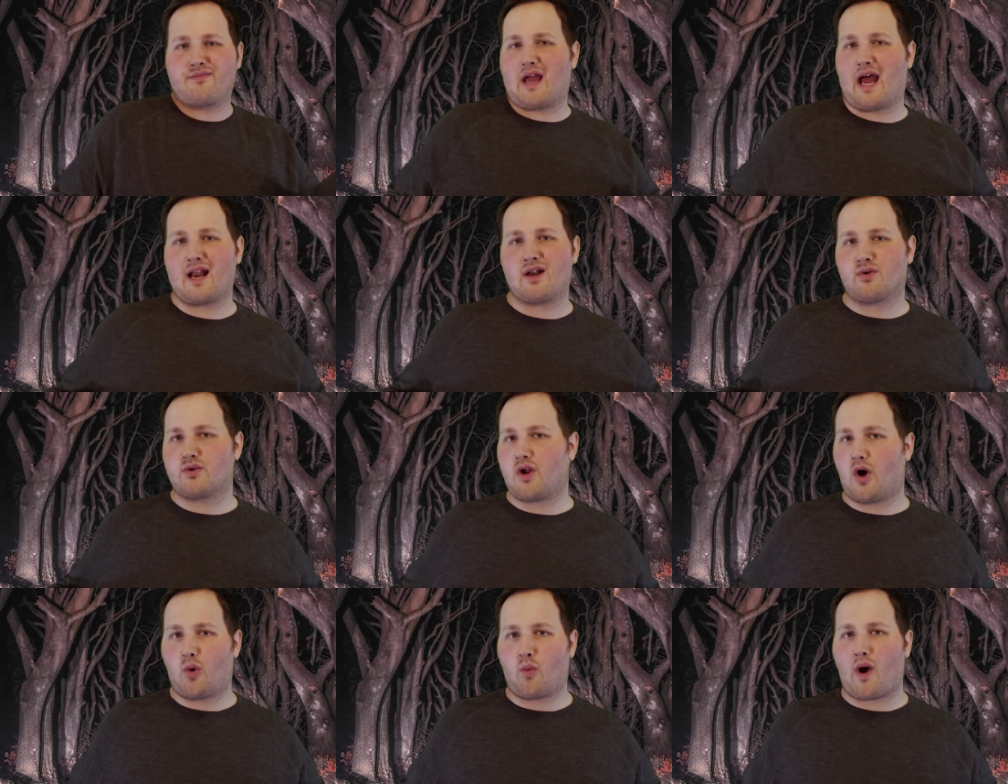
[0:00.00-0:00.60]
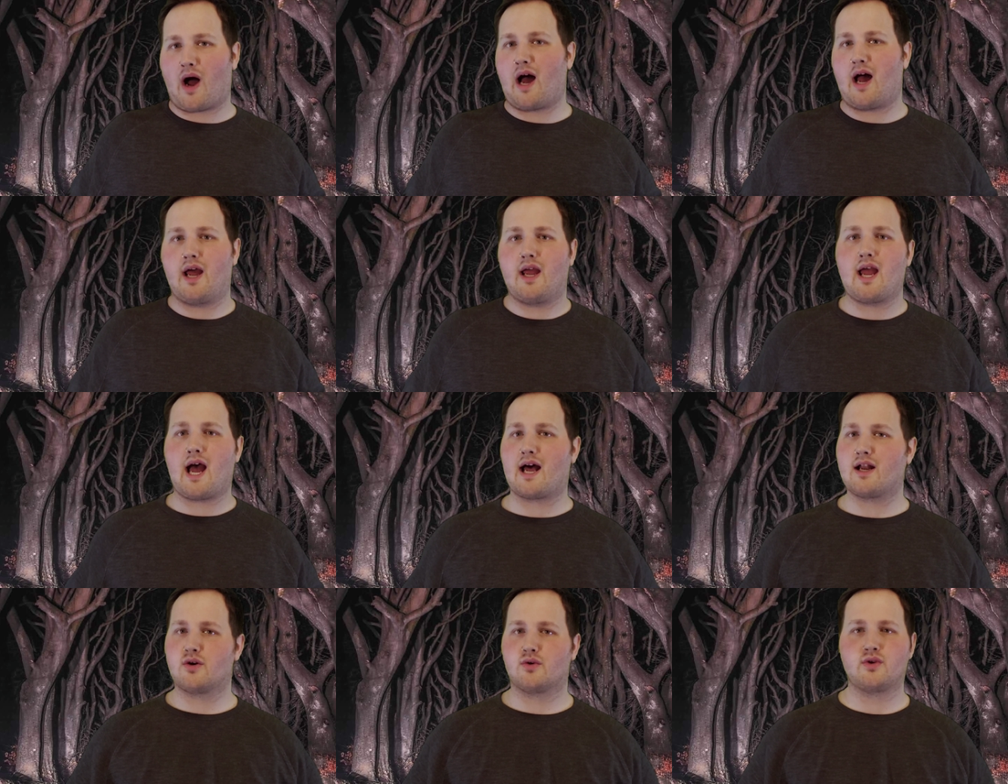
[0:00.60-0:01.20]
I I don't
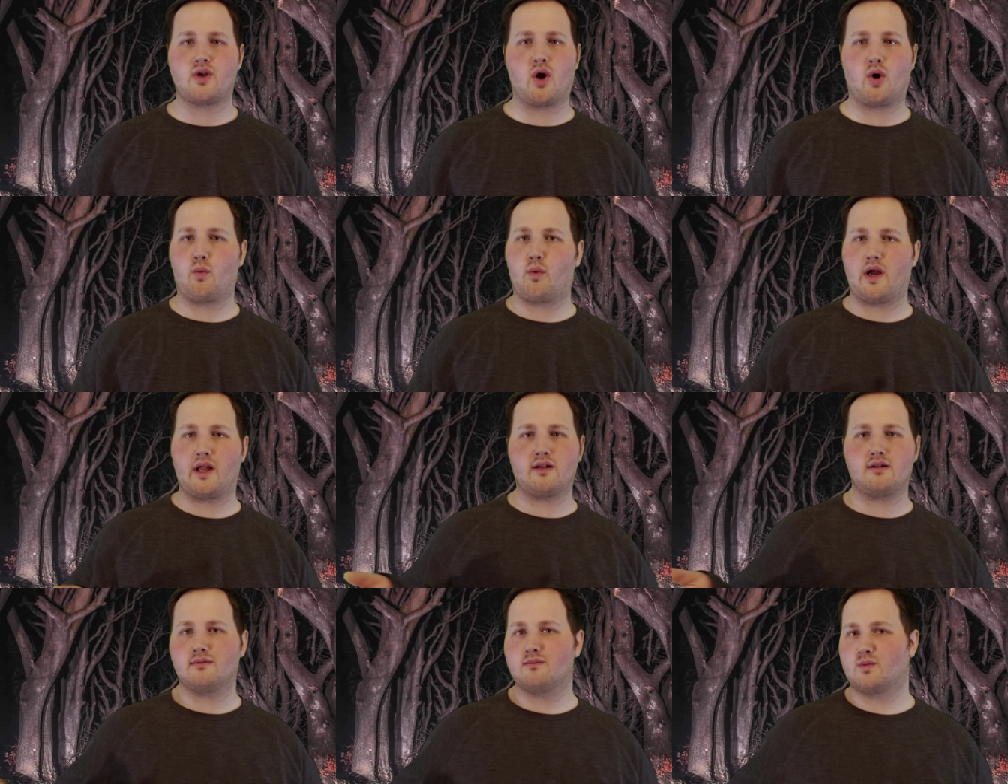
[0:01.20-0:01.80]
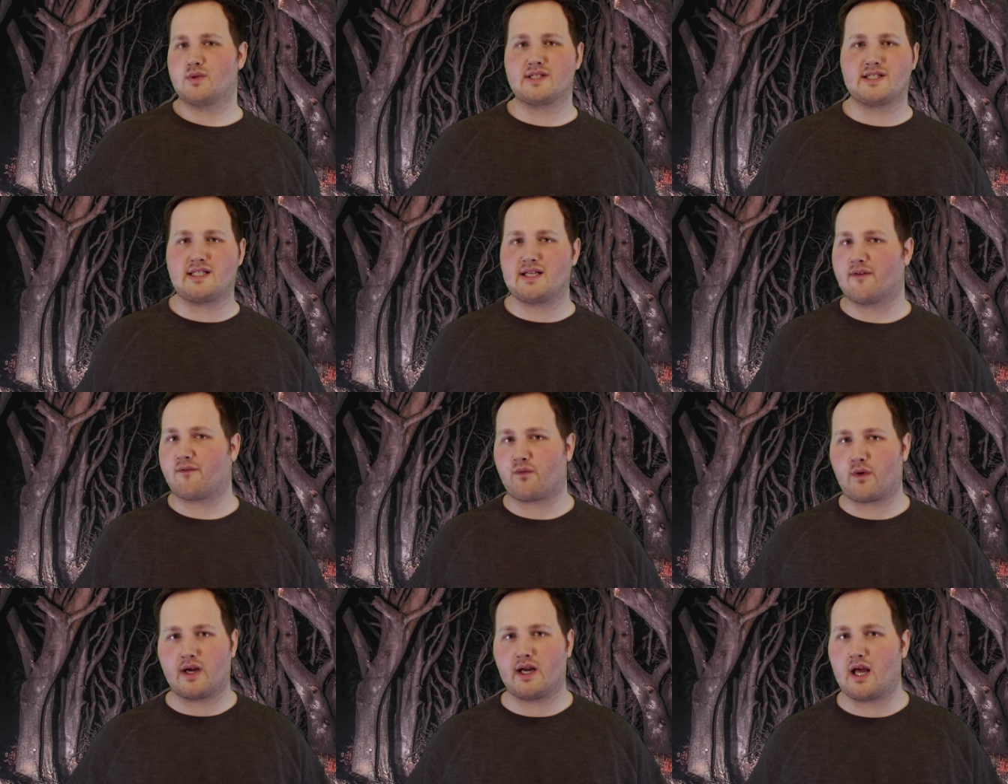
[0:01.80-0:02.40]
know why. I don't know what
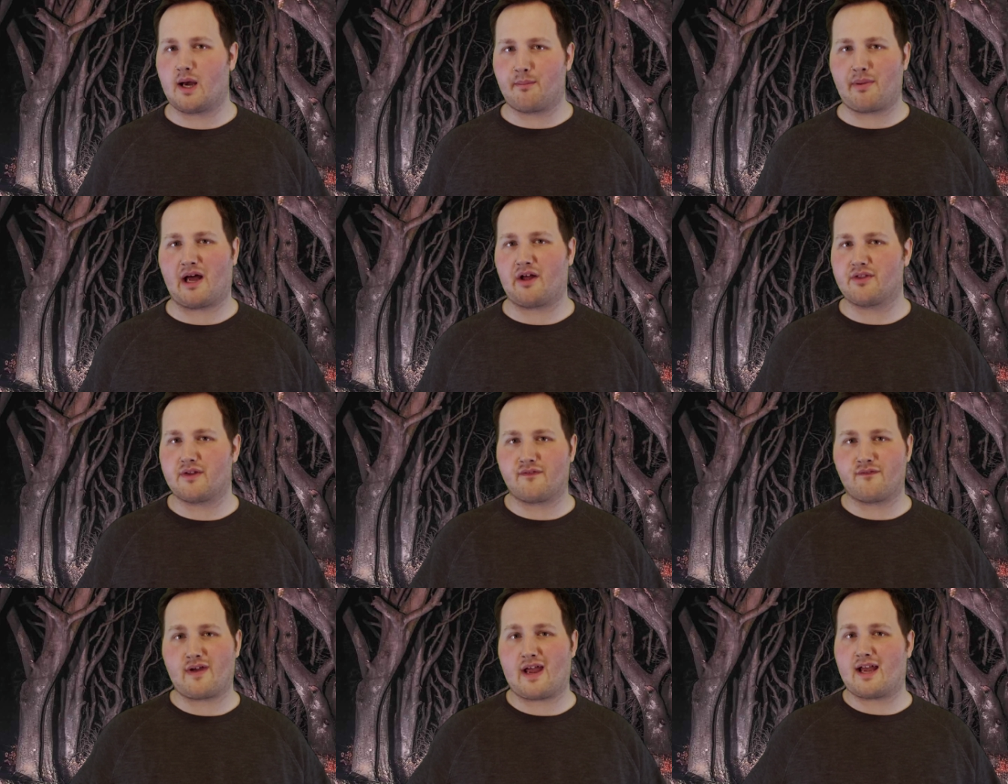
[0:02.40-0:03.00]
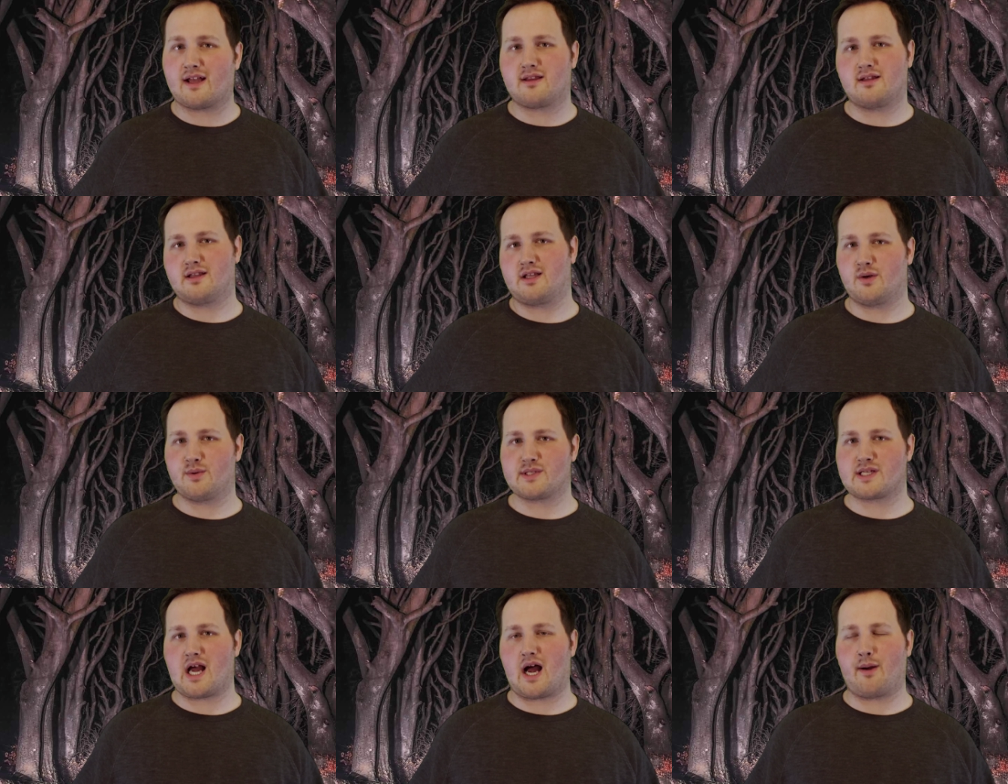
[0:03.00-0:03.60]
was different about the
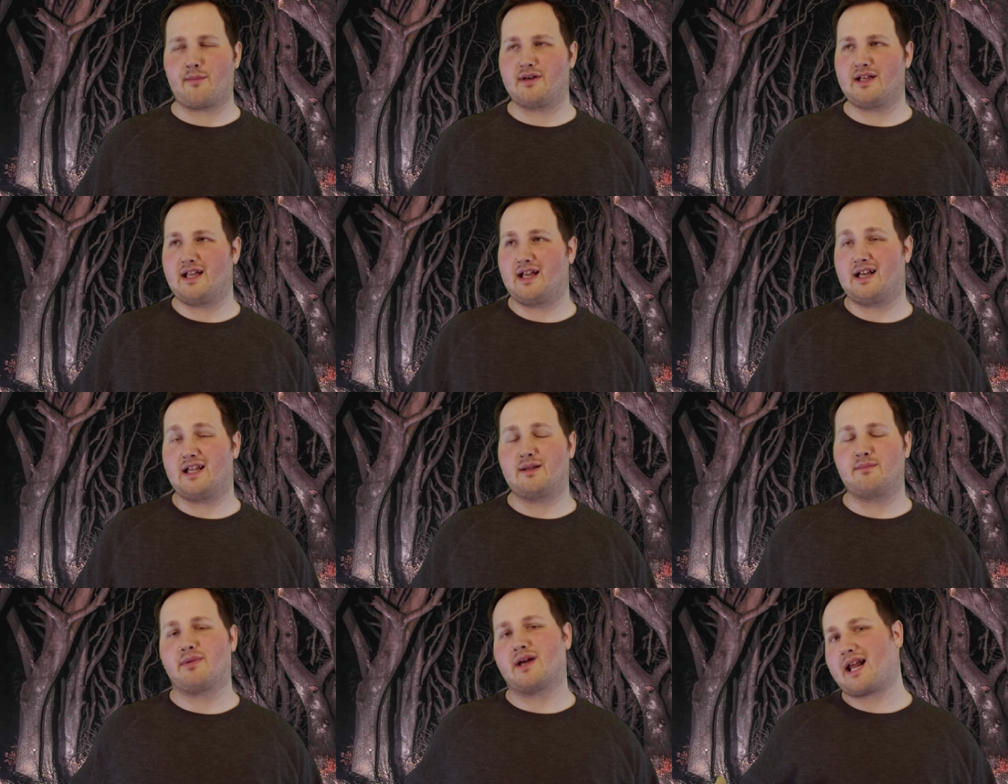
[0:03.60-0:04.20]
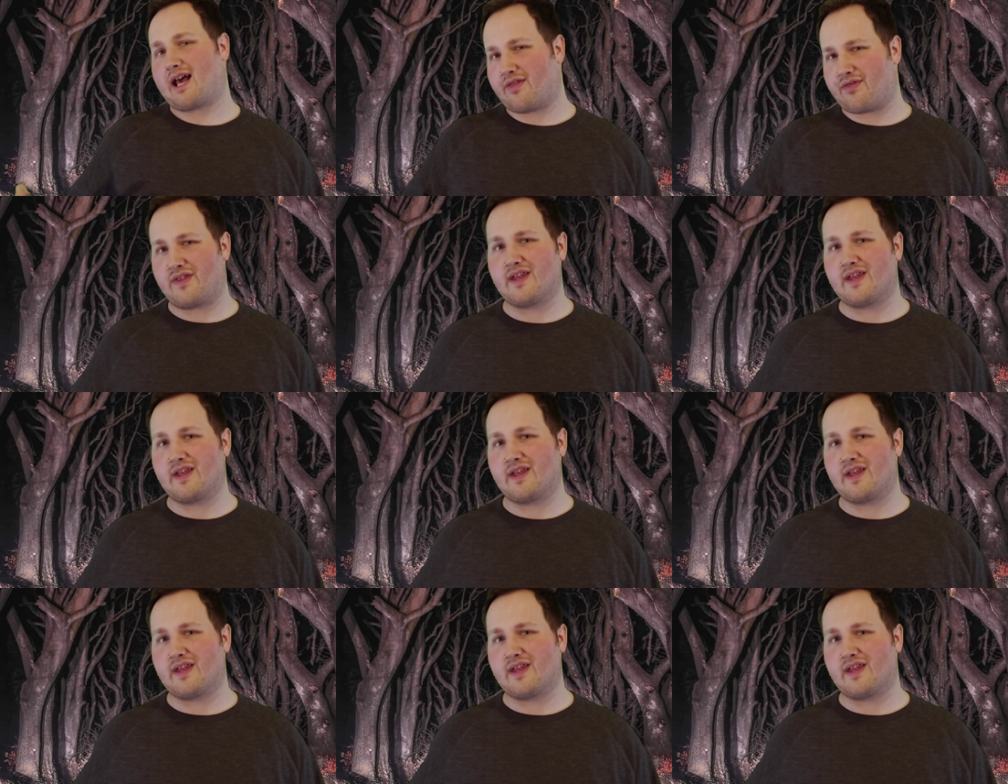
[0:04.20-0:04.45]
fact that there was comedy in